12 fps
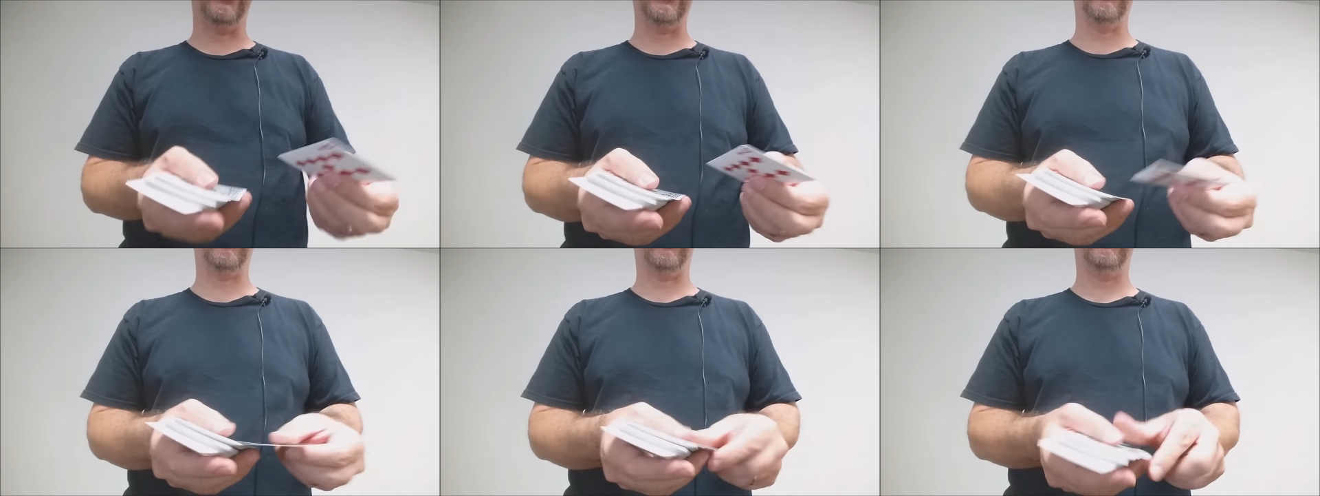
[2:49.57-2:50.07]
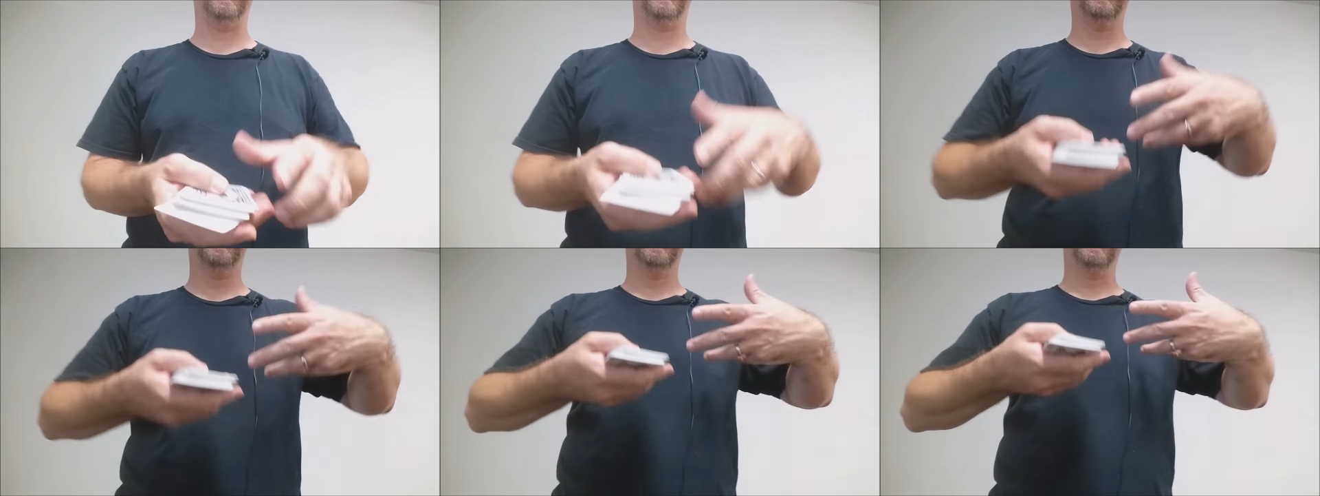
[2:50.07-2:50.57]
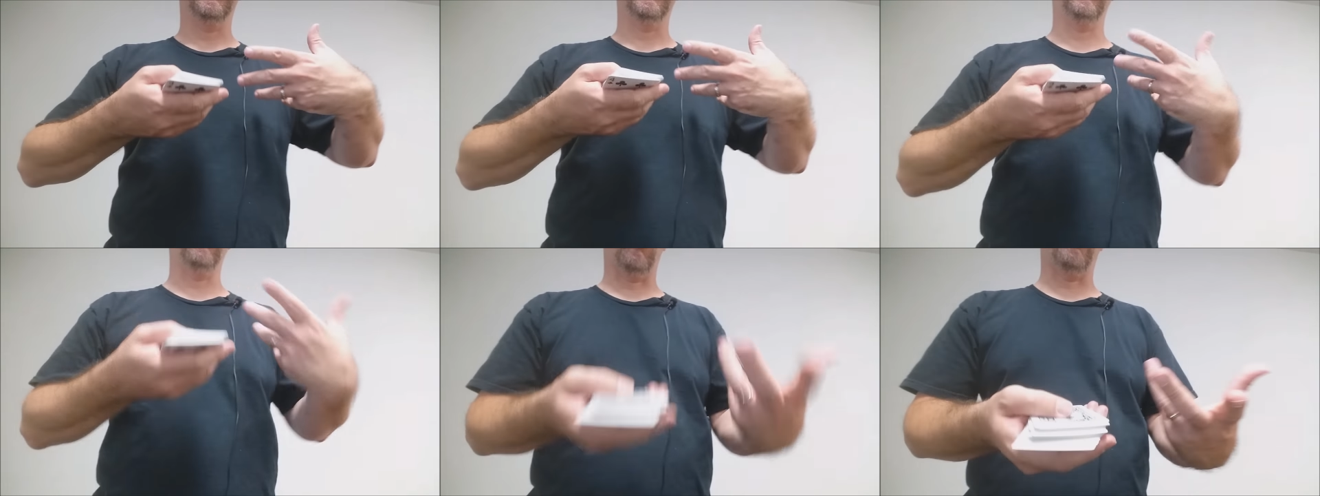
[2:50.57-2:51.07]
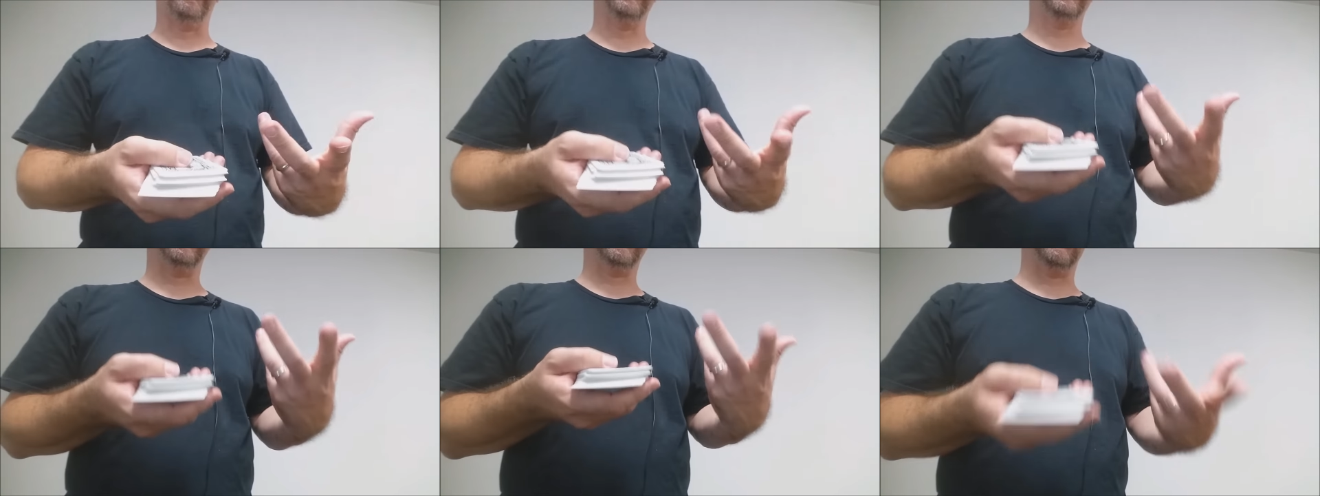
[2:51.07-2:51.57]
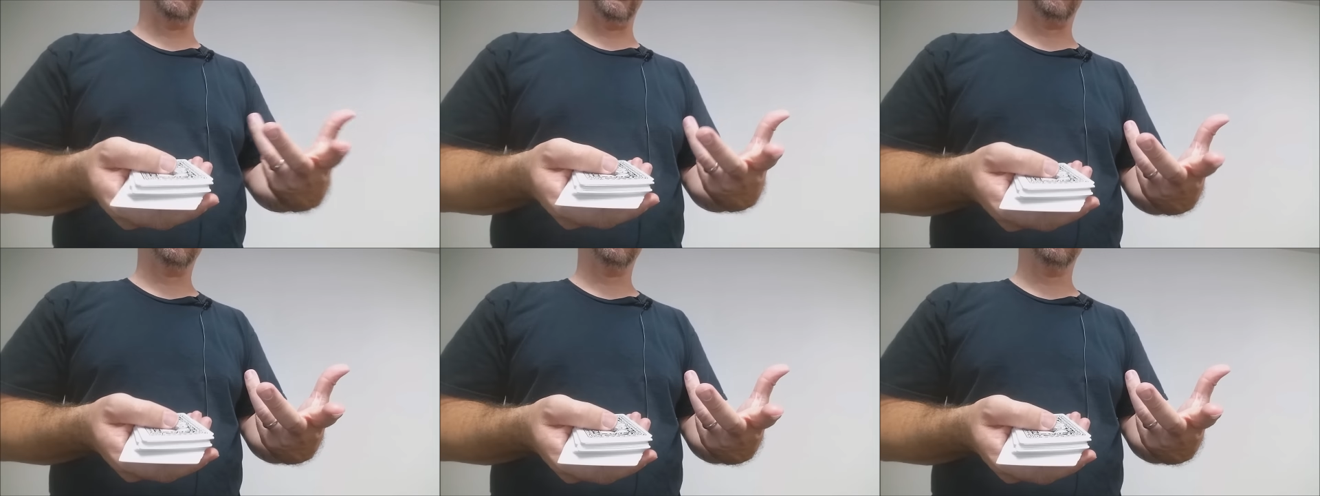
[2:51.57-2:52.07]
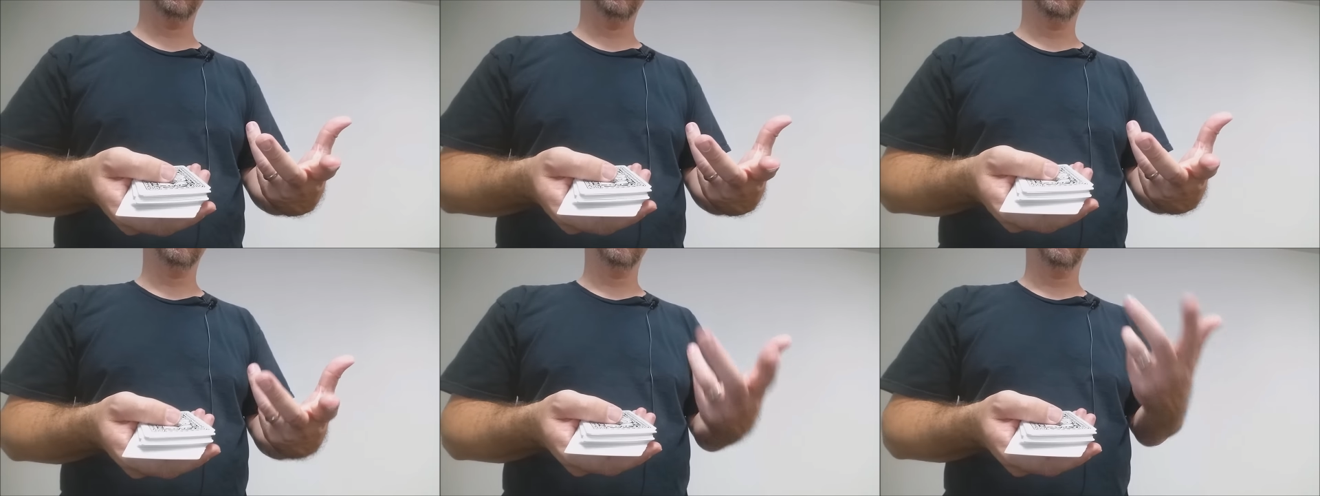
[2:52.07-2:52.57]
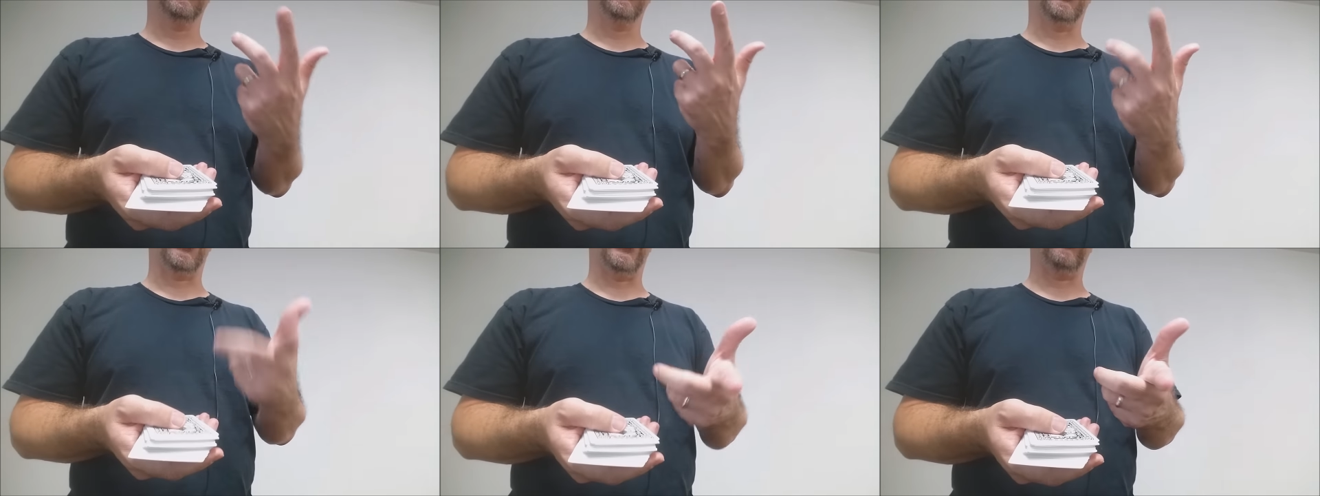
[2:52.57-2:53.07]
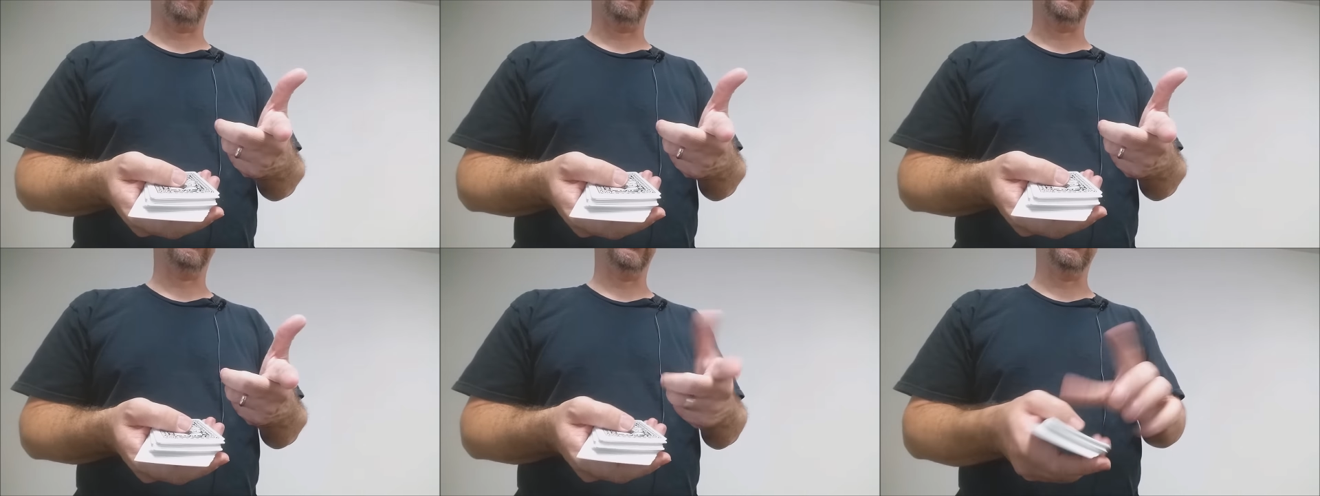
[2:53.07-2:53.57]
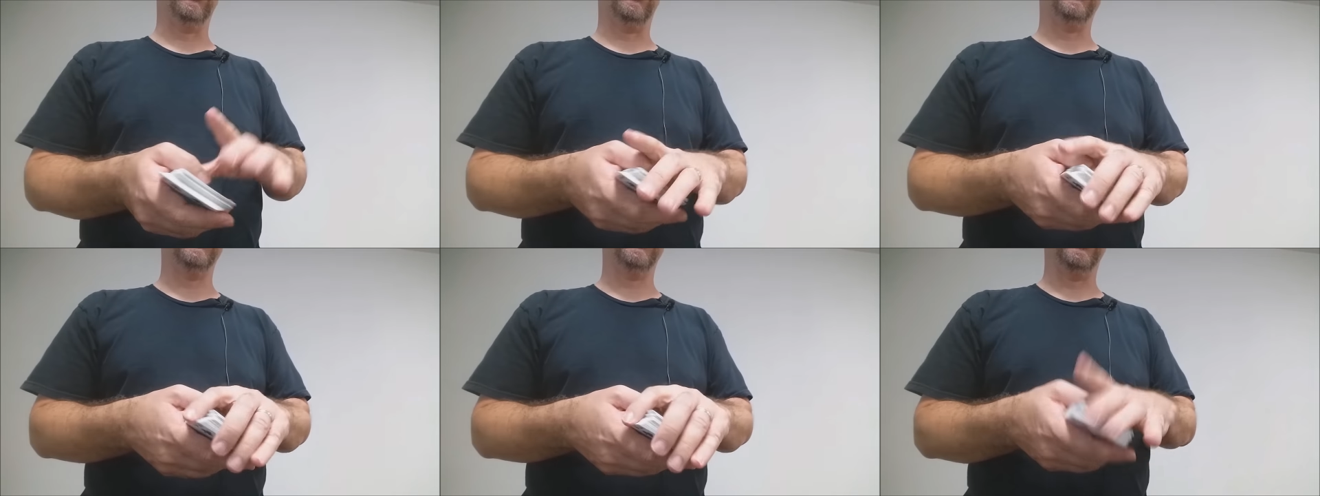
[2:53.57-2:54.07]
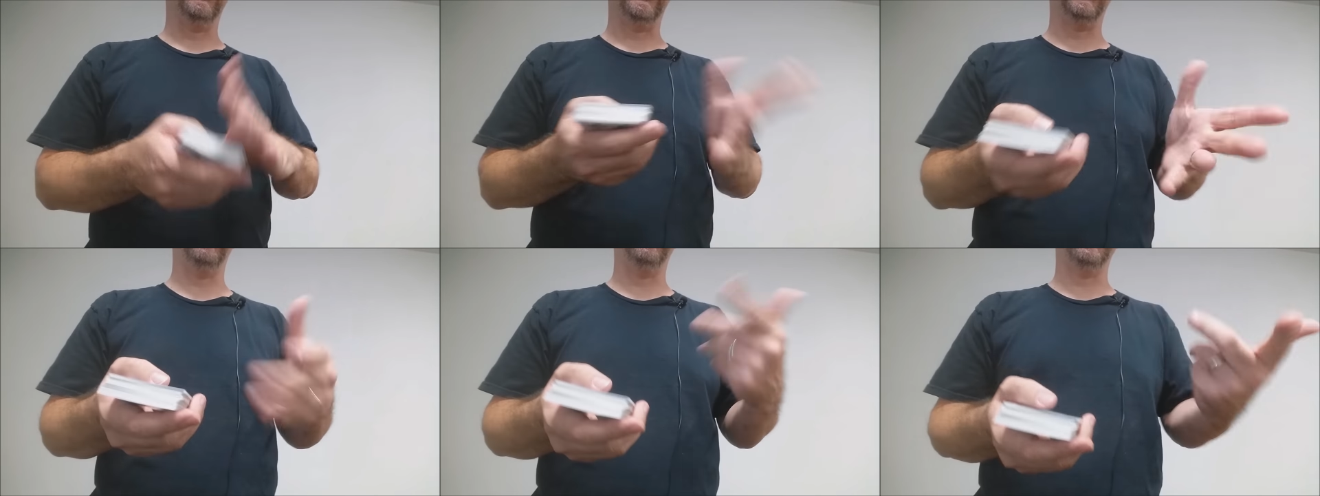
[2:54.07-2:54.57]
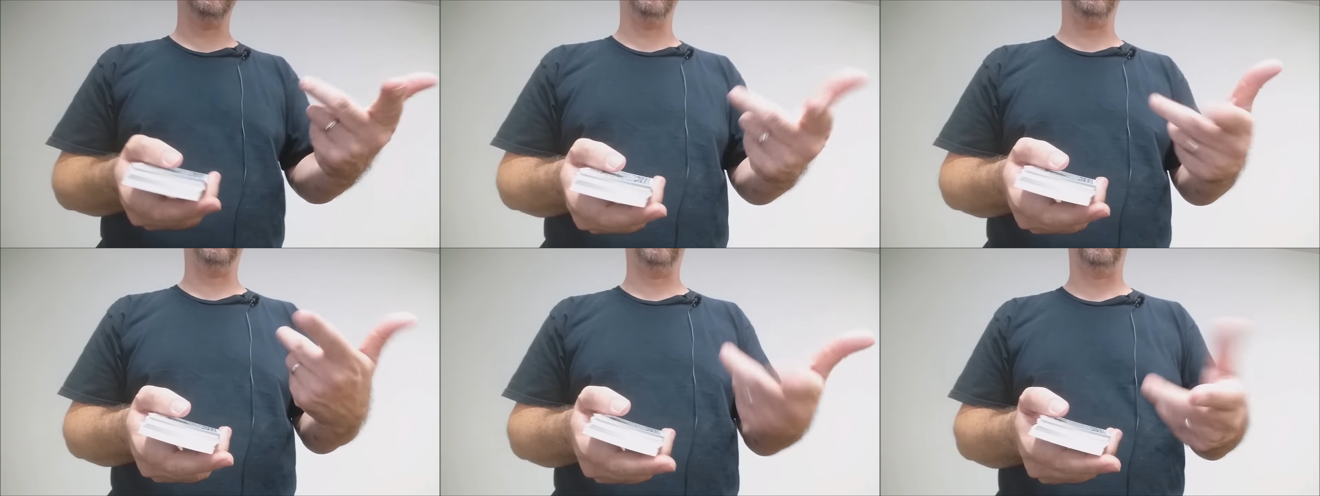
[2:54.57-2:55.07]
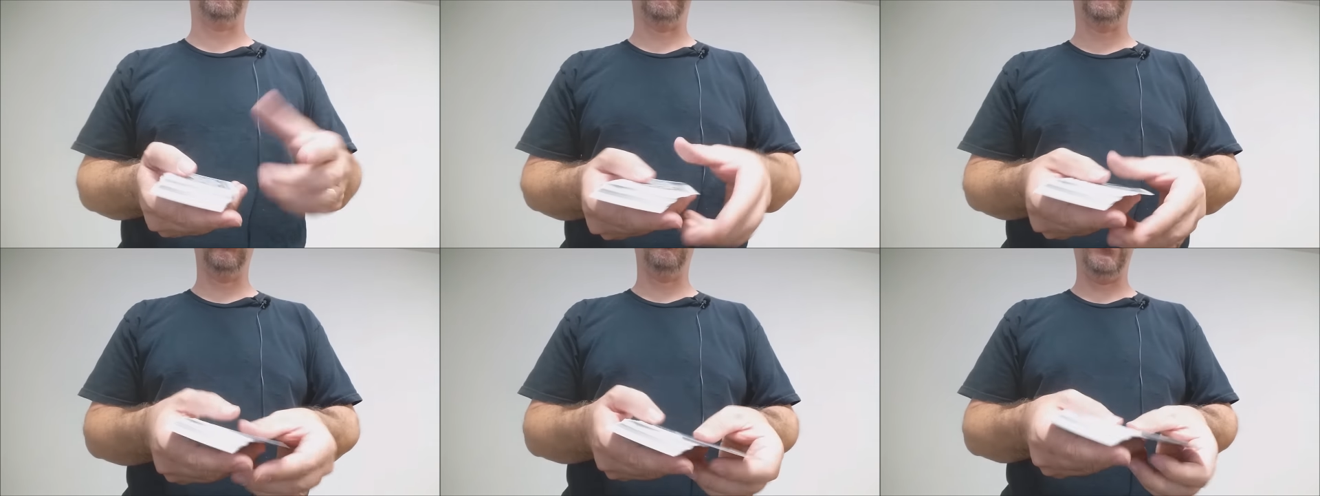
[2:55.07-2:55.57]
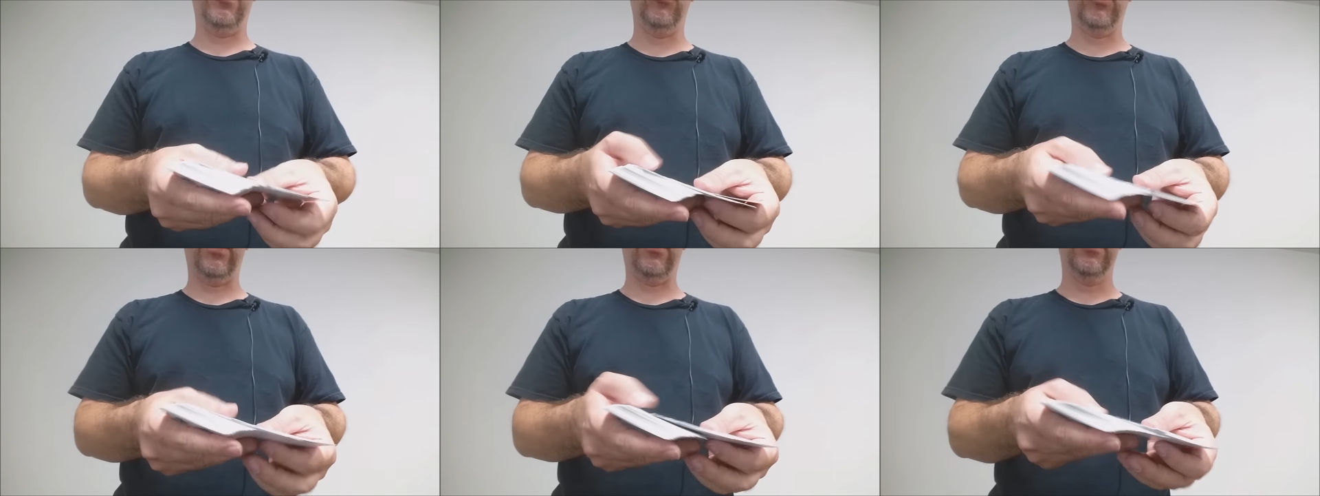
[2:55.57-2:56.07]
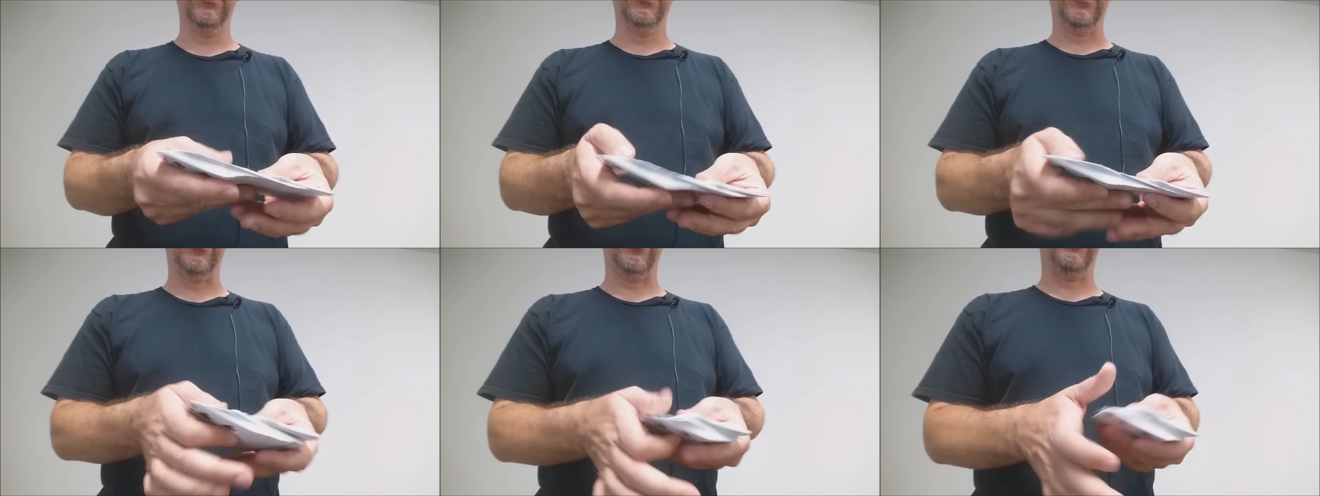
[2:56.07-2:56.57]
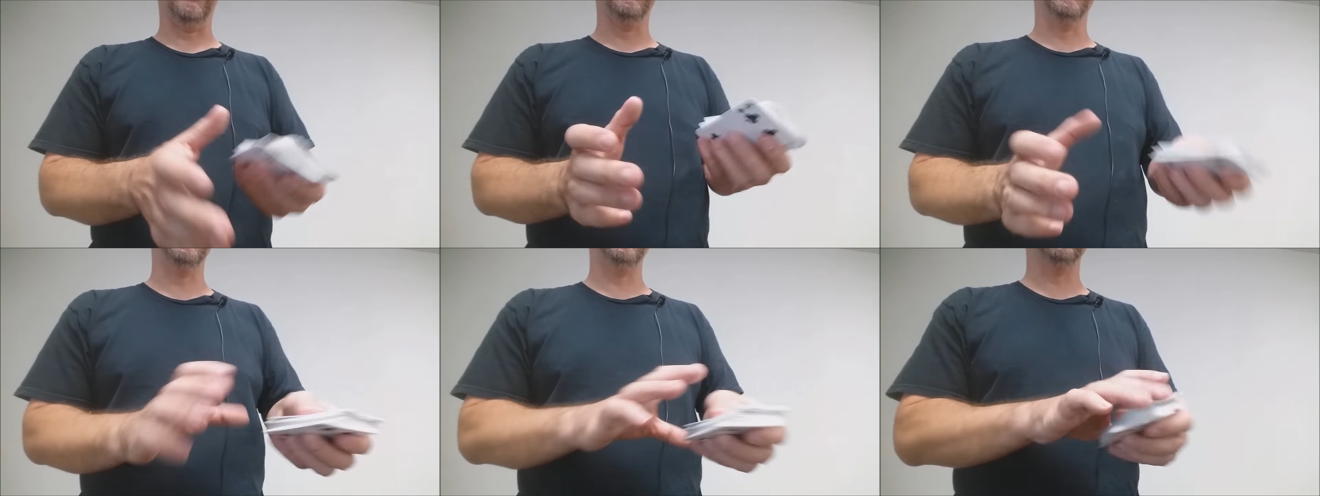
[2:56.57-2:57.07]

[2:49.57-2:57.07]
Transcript: [unreadable: no face in view]